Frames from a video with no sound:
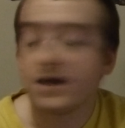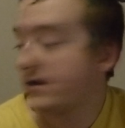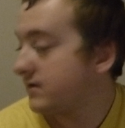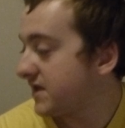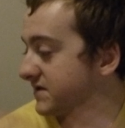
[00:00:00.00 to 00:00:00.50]

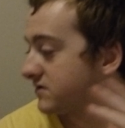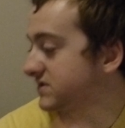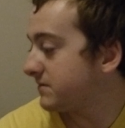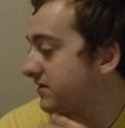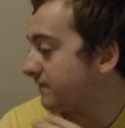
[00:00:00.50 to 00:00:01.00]
And these are
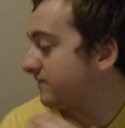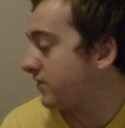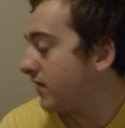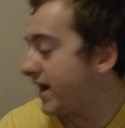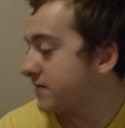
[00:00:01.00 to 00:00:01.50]
some of the
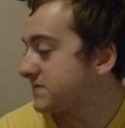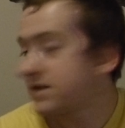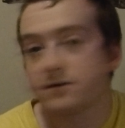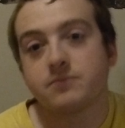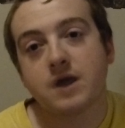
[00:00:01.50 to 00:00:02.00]
few items
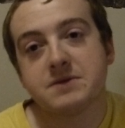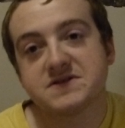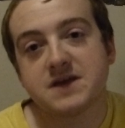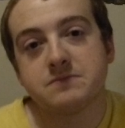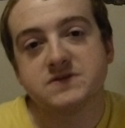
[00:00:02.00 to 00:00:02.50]
that are prime
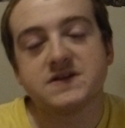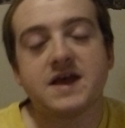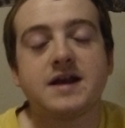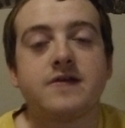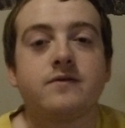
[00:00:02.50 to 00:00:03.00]
examples of
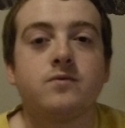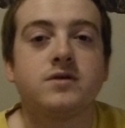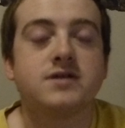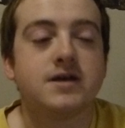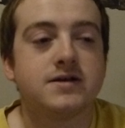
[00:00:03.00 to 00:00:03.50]
that,
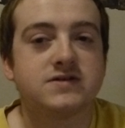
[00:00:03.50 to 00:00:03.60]
everyone.